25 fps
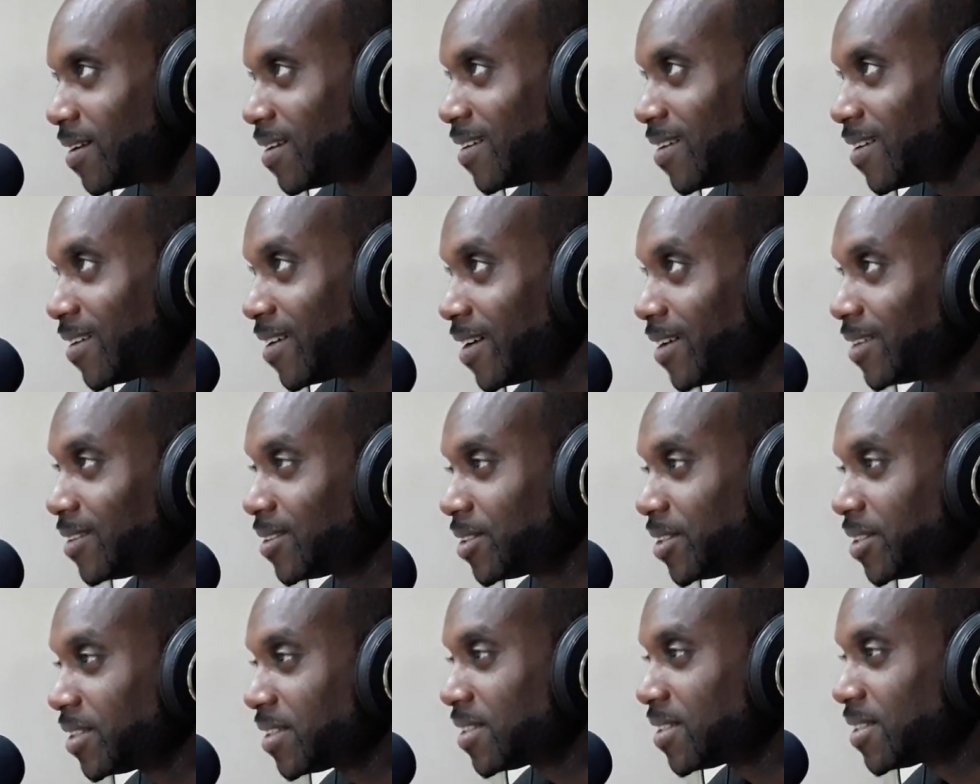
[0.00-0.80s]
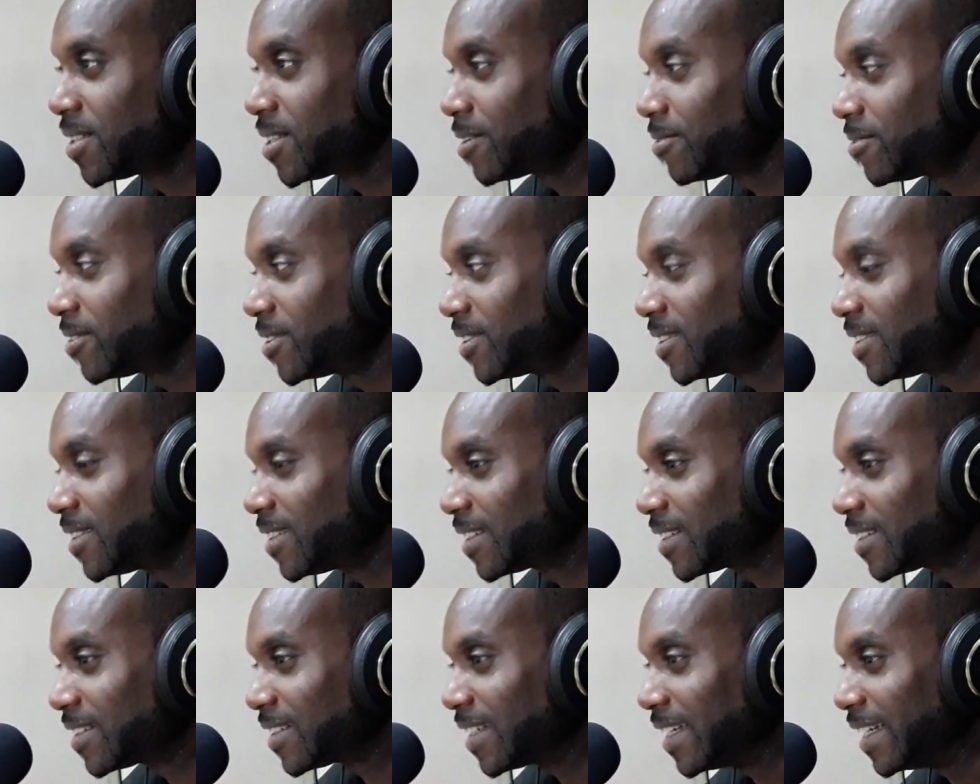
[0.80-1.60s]
Alright, that's
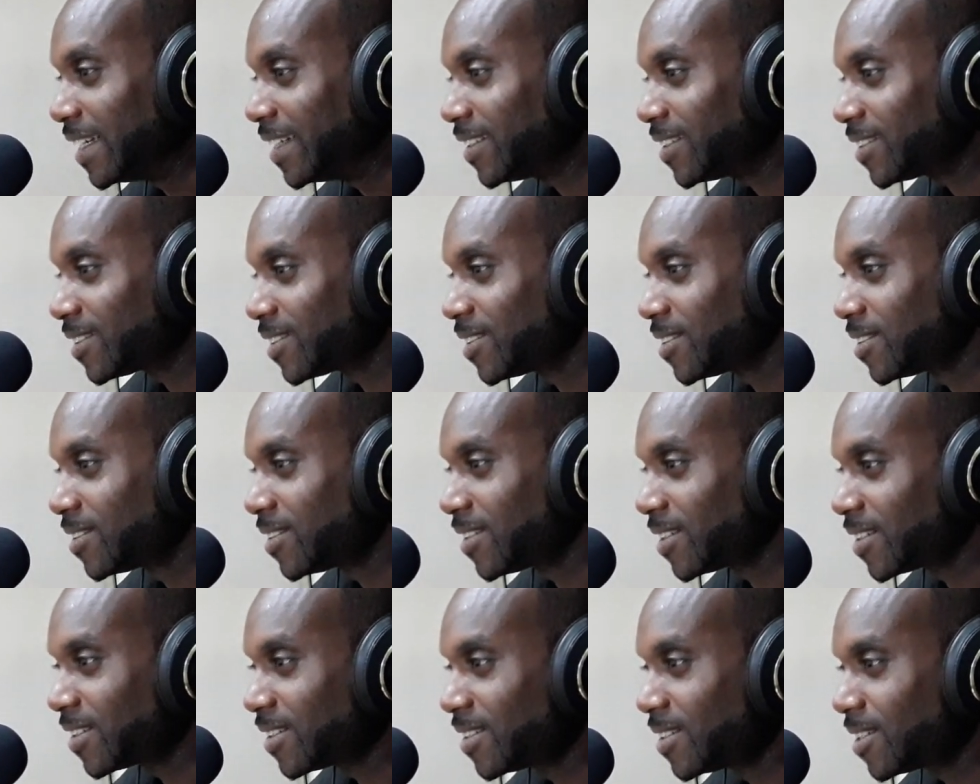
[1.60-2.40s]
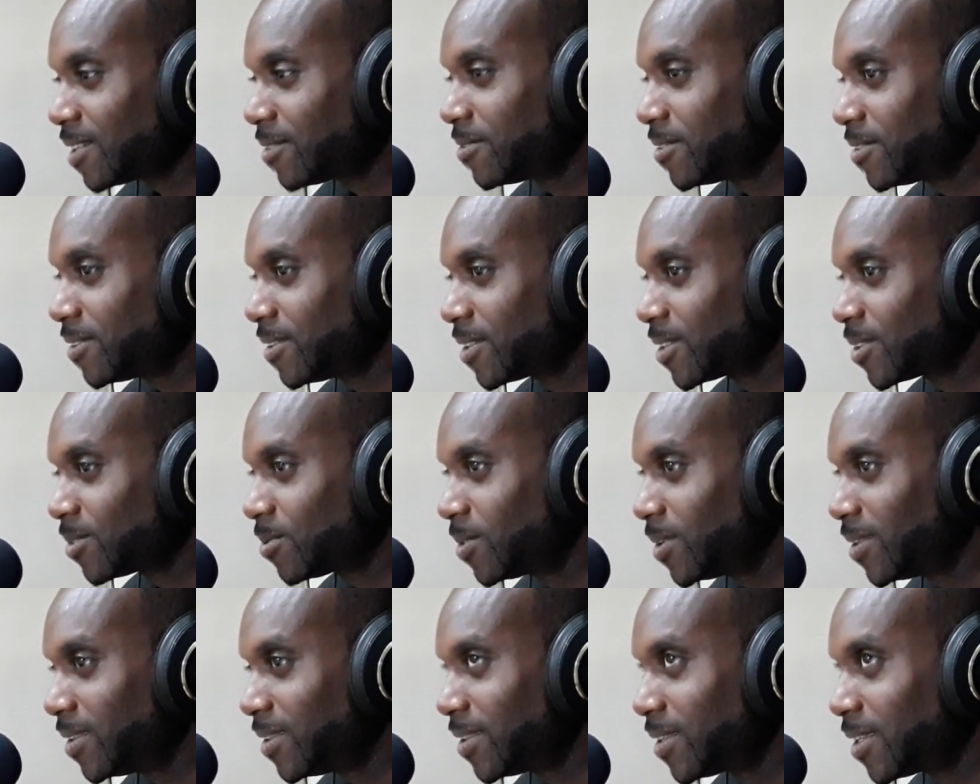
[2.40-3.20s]

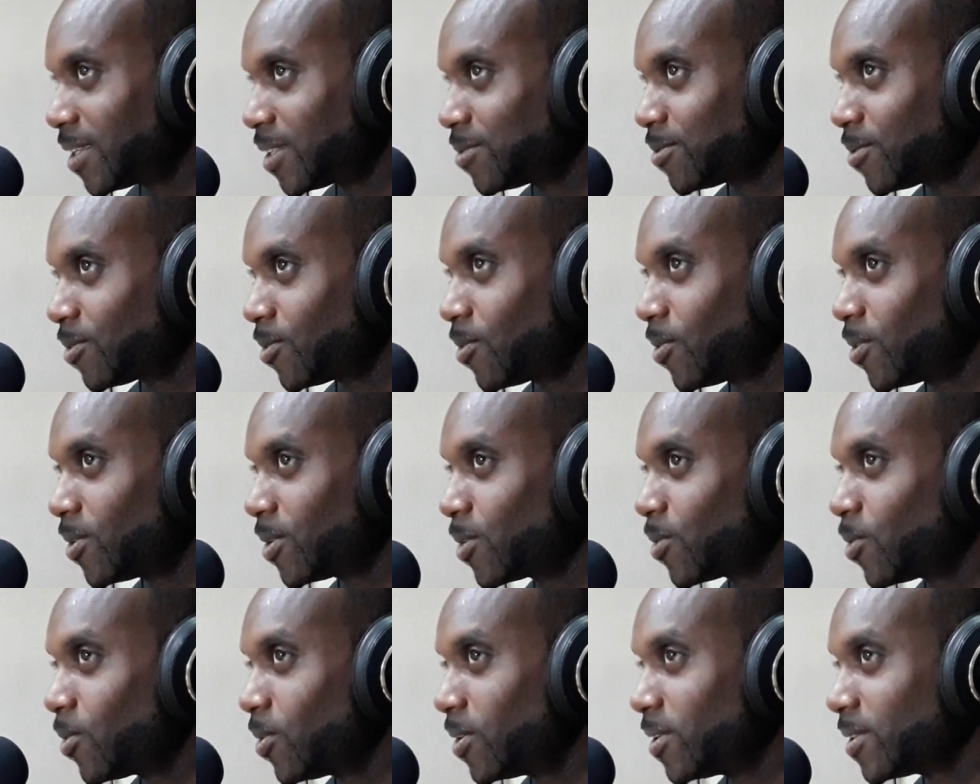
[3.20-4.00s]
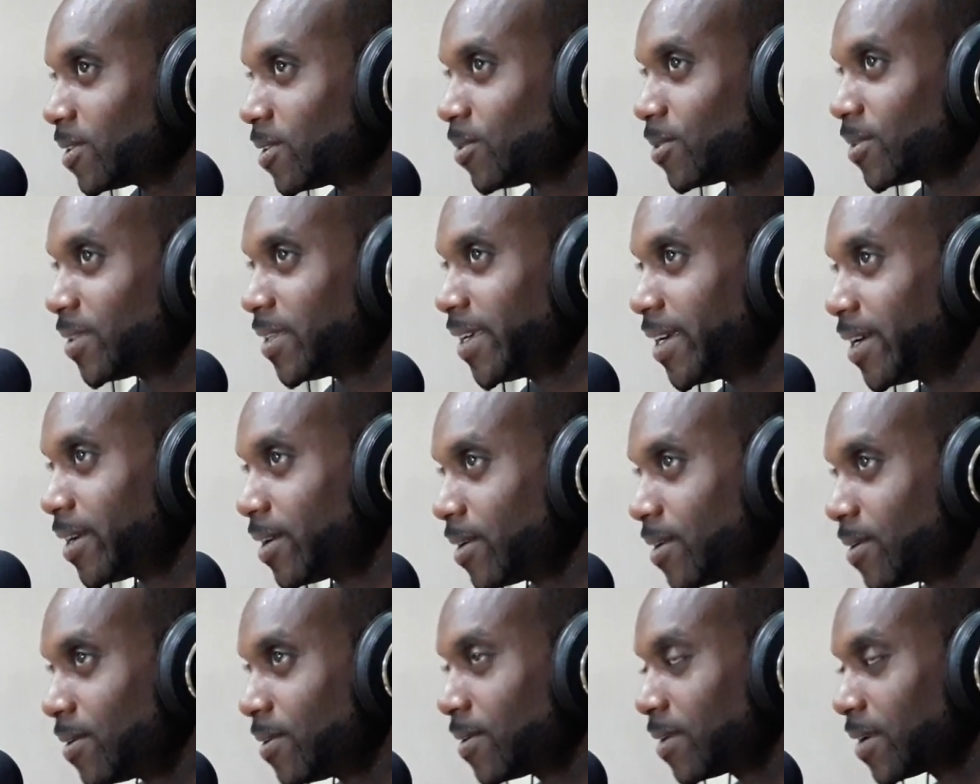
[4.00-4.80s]
768-6761, and that's for all callers out there
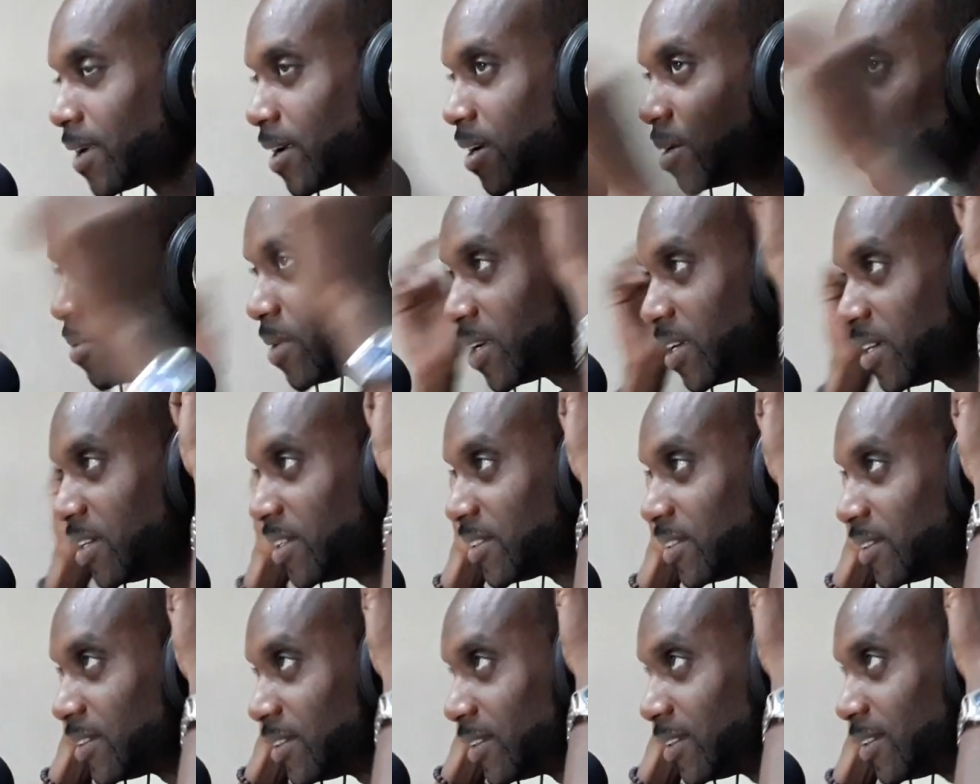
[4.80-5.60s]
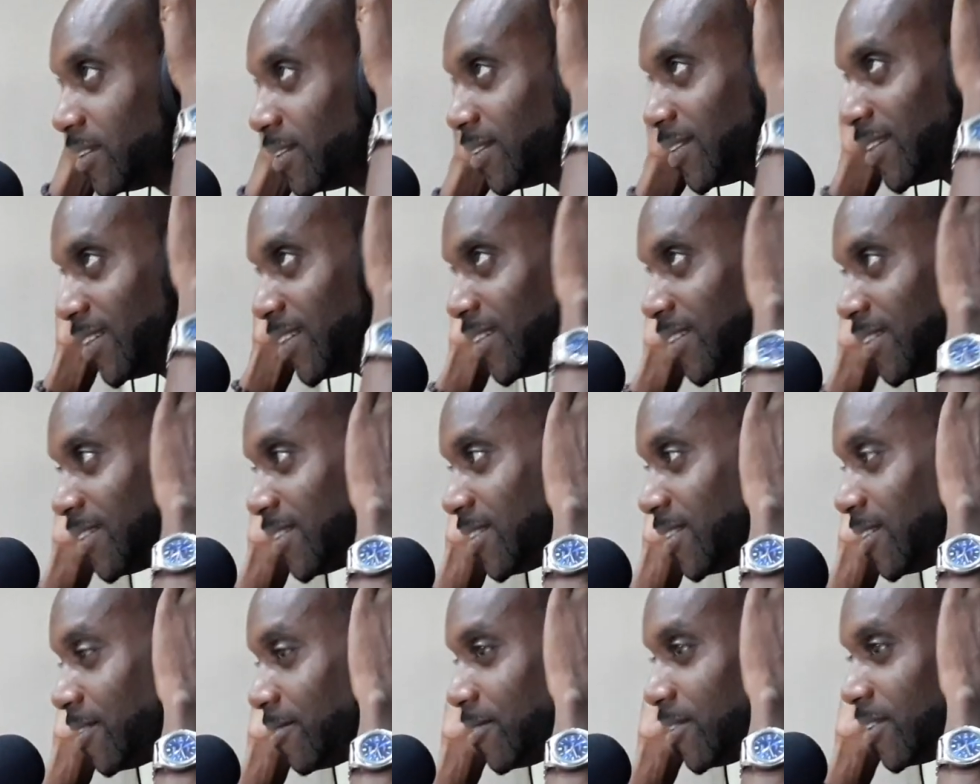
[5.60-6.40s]
and anybody listening.
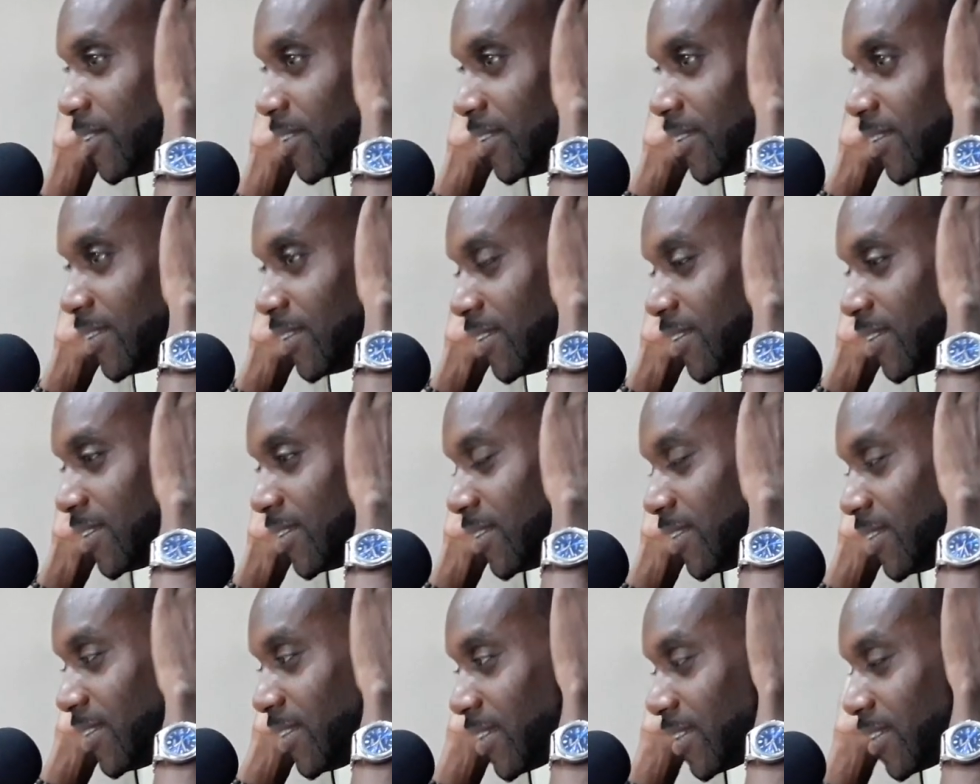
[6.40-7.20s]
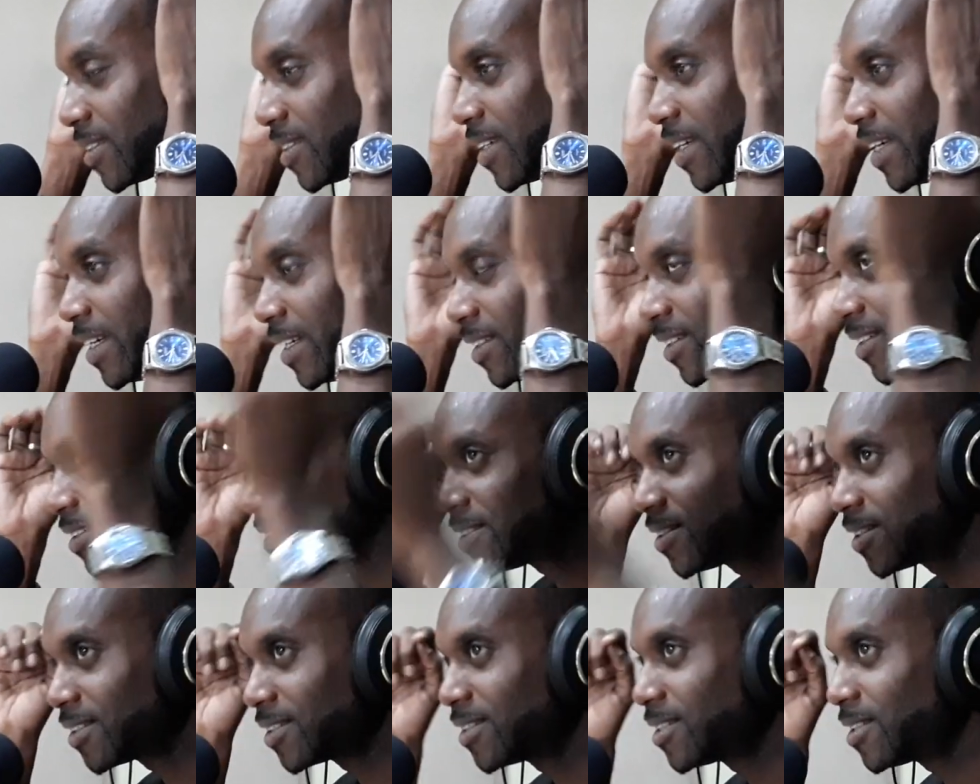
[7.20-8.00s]

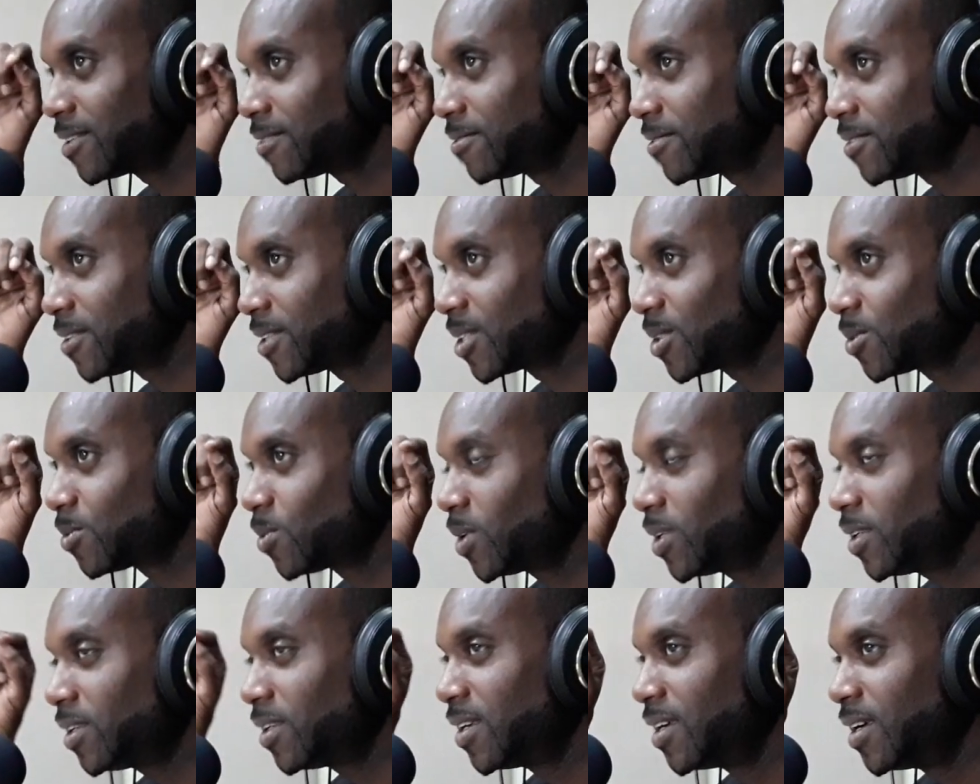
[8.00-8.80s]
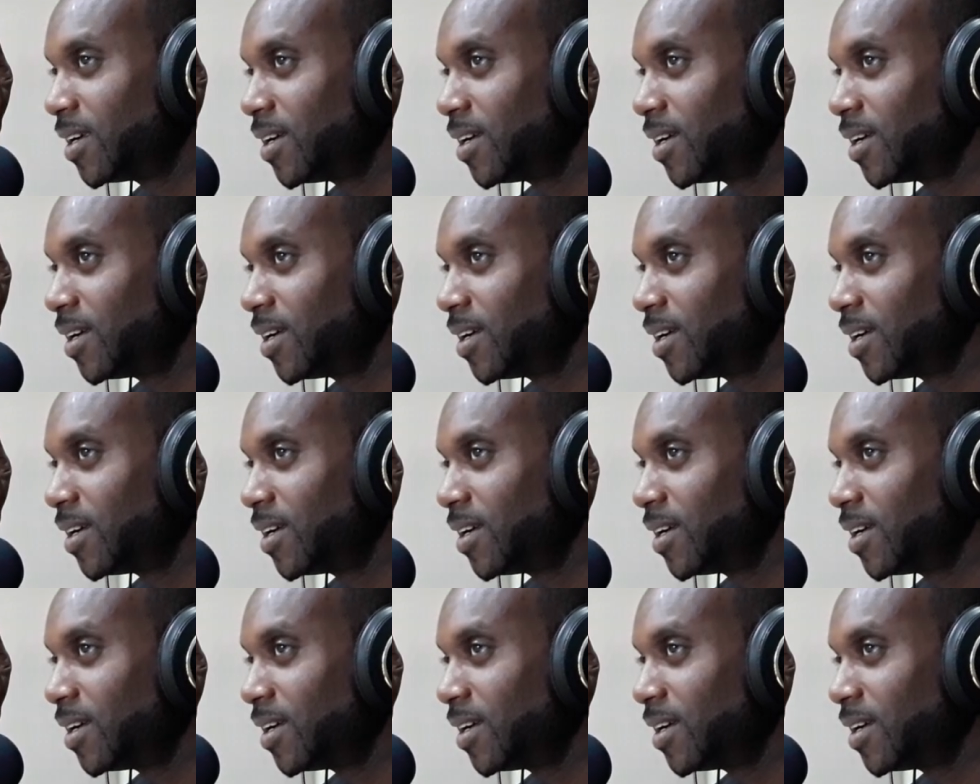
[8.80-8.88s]
768-6761.